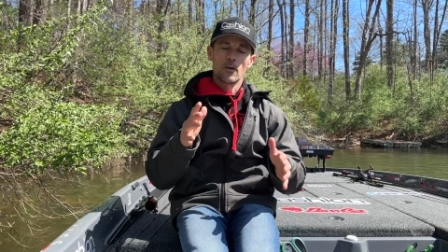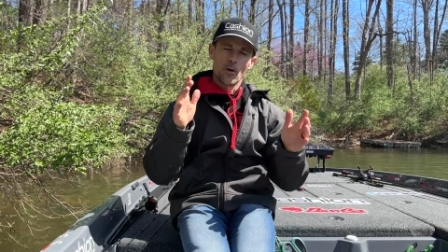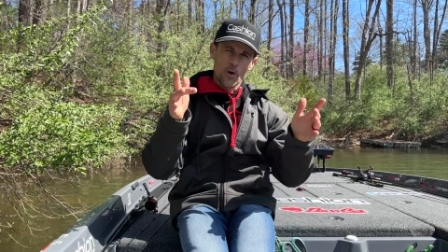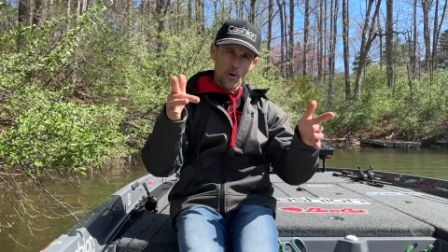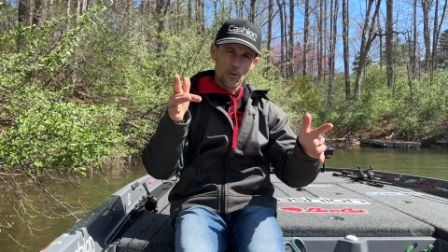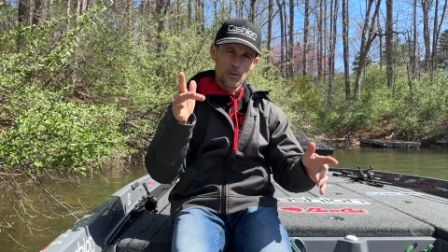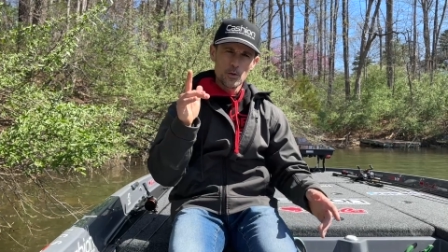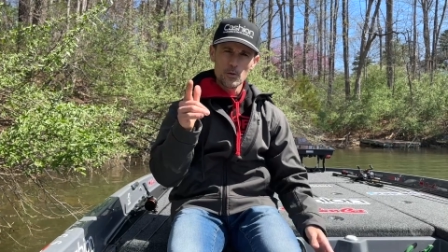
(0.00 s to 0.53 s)

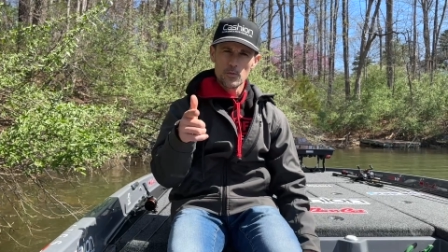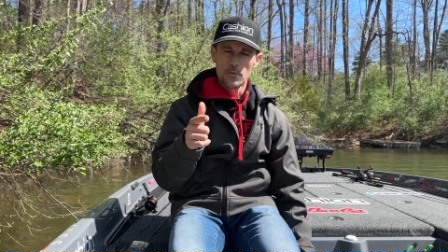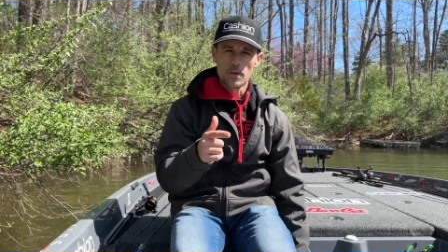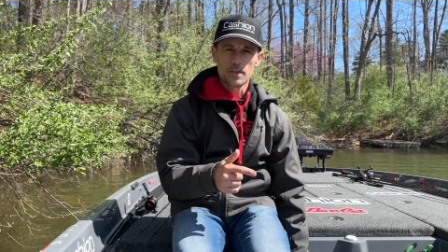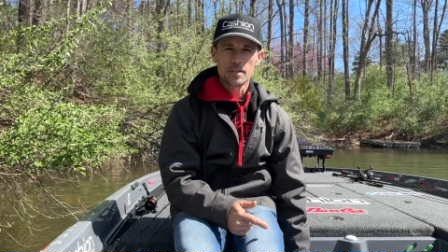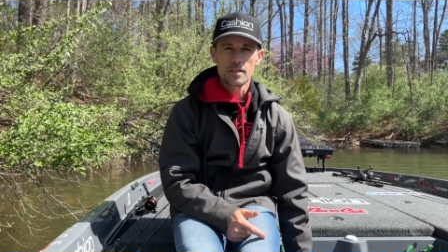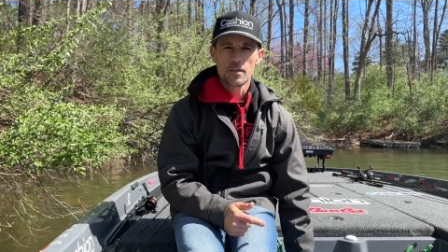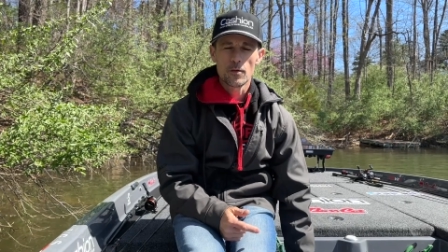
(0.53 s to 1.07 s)
Are you
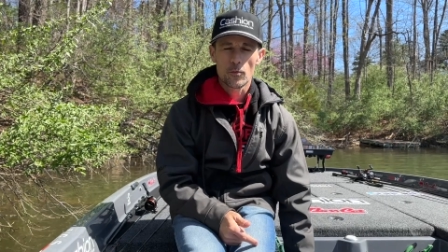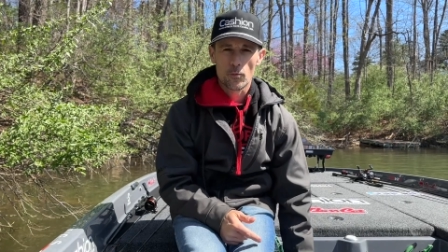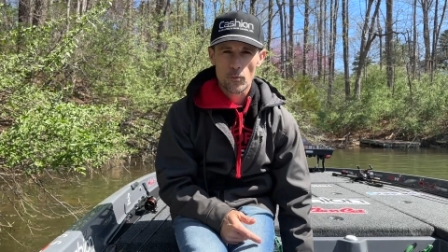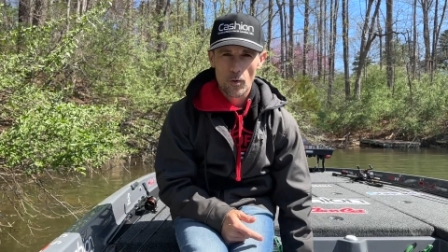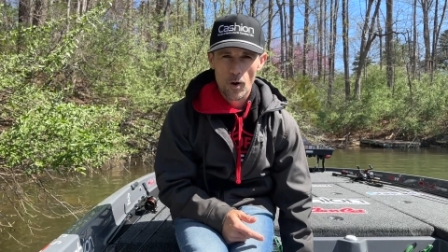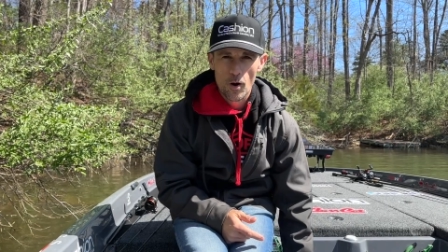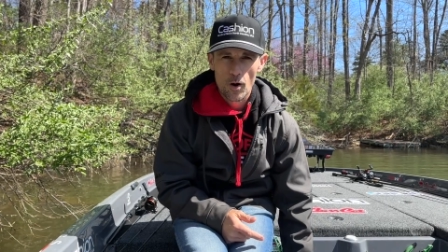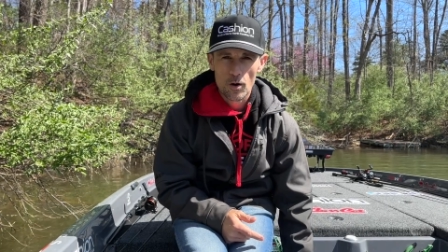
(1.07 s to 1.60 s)
fishing the
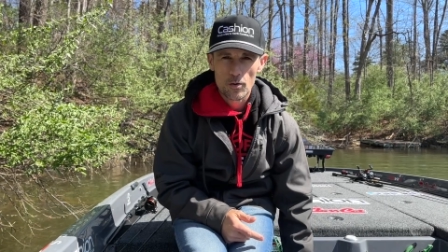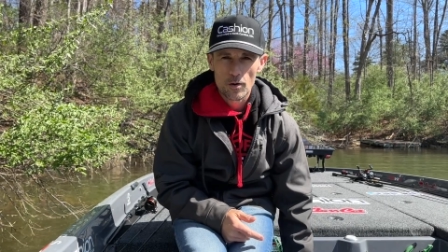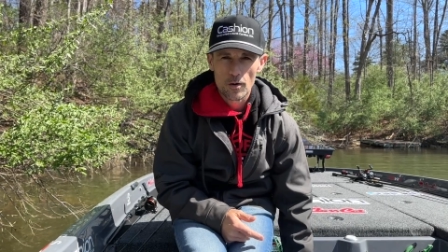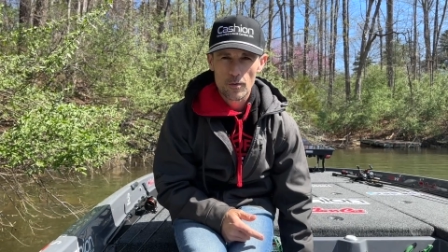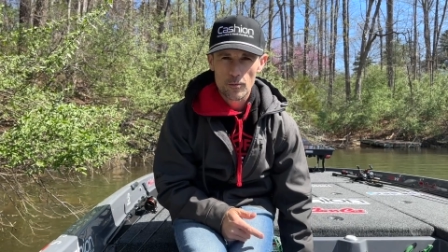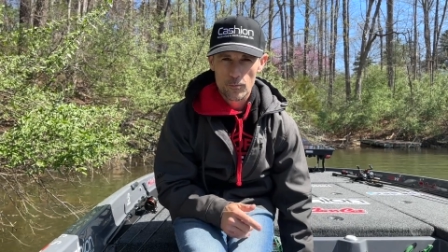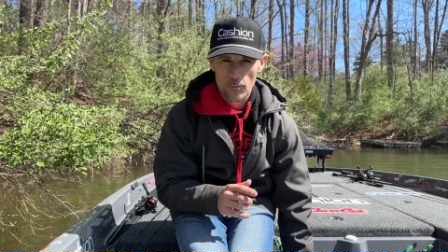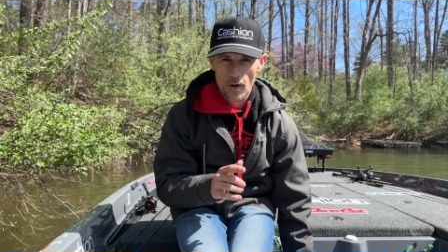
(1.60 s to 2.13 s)
wrong
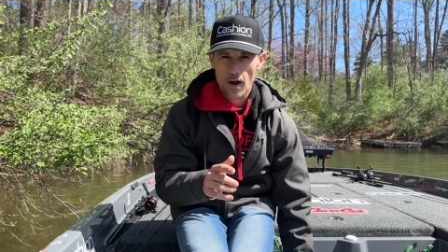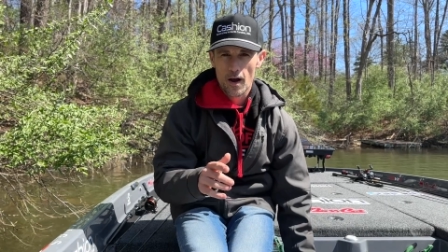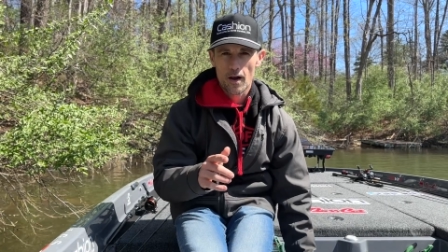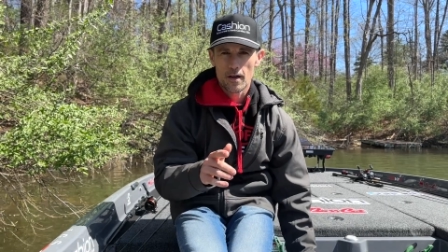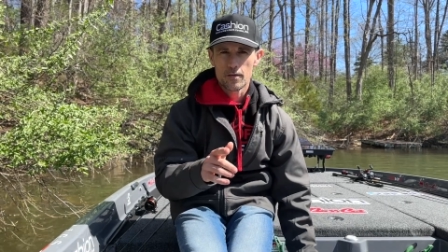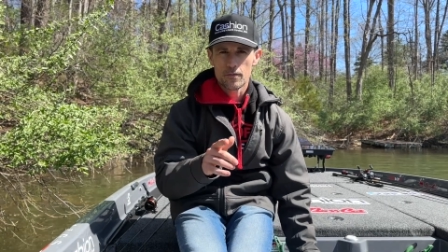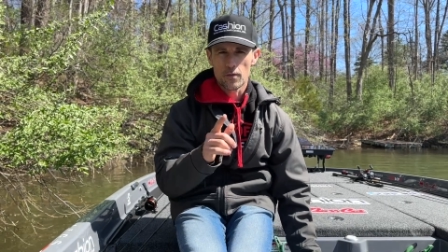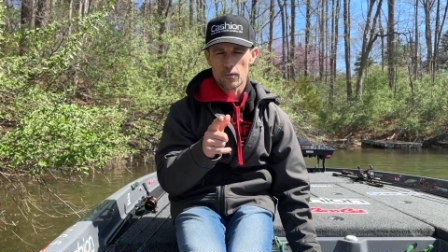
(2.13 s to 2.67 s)

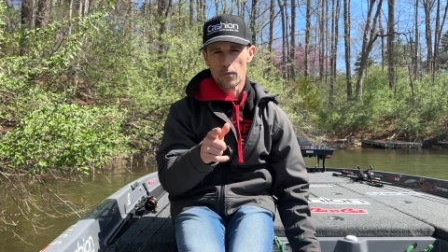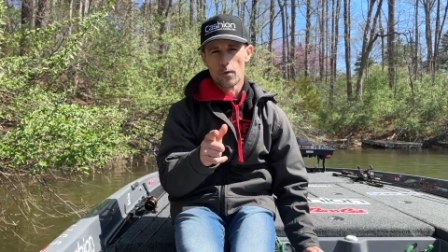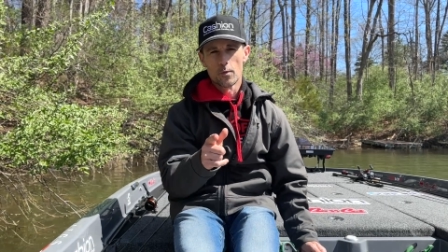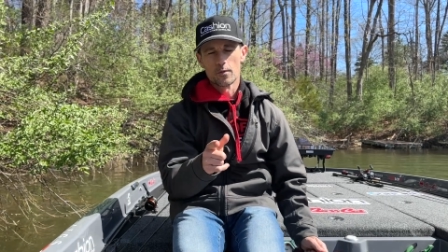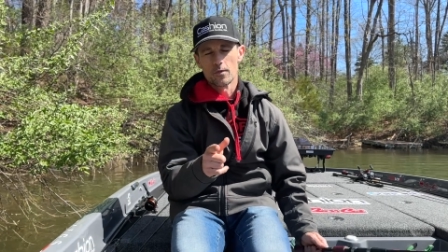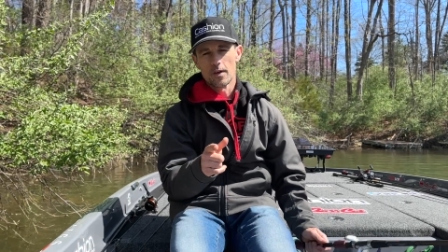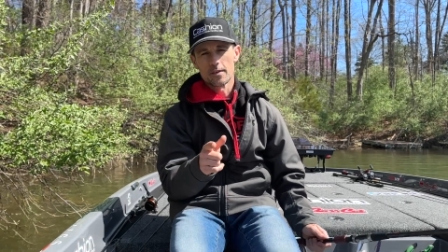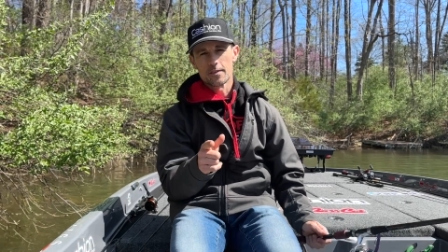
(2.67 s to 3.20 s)
rod for
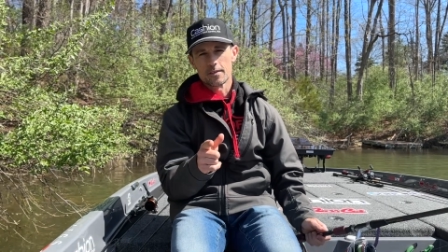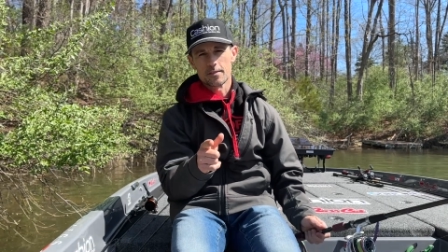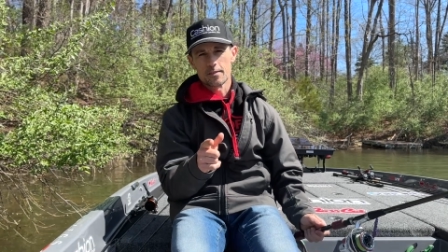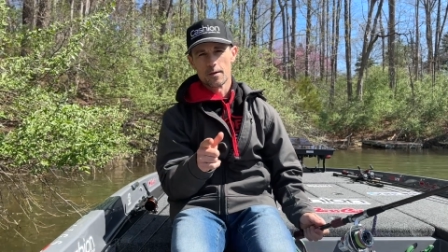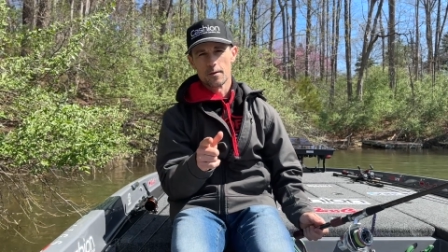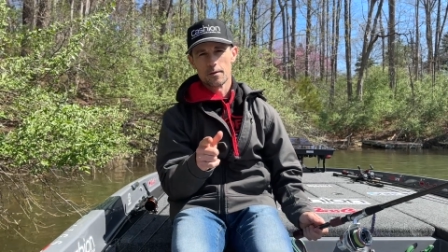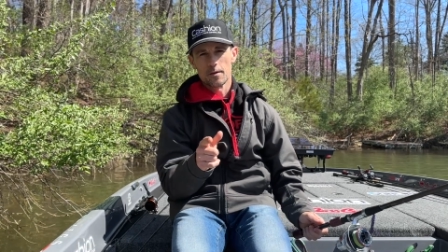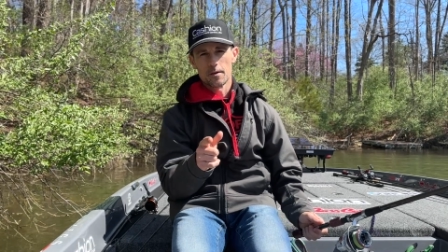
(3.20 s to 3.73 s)
forward-facing
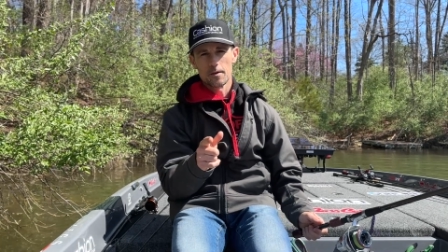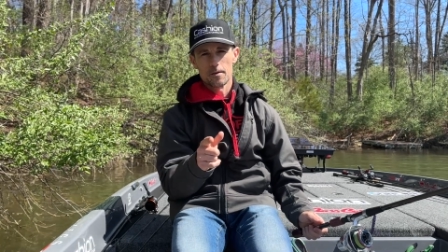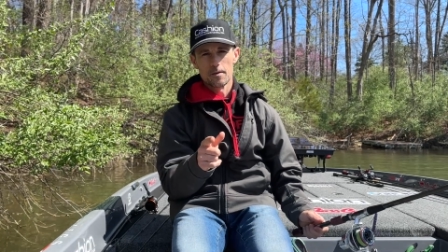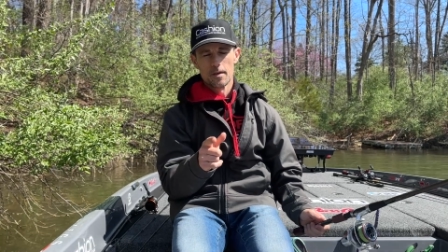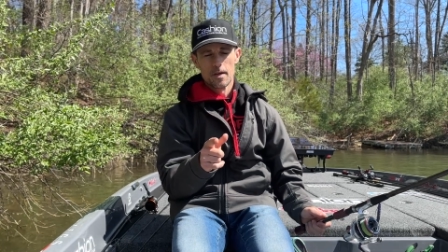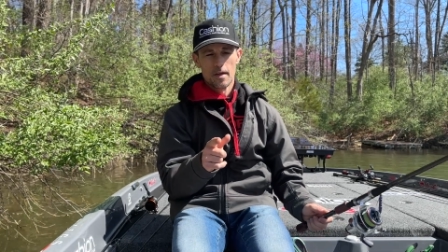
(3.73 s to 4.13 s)
sonar?